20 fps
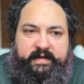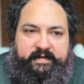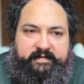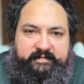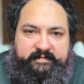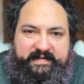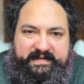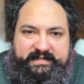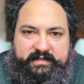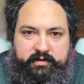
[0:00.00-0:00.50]

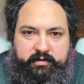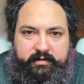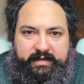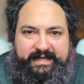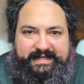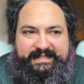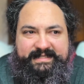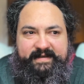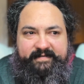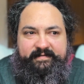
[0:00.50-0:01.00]
physical
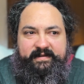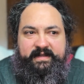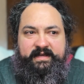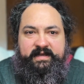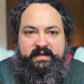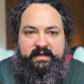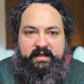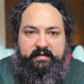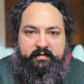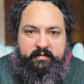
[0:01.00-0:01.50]

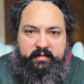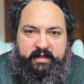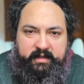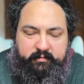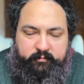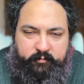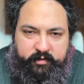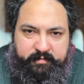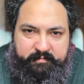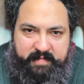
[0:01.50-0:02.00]
activity.
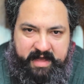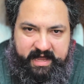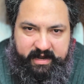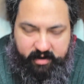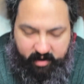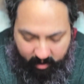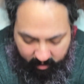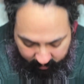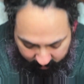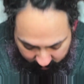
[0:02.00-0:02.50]
We met our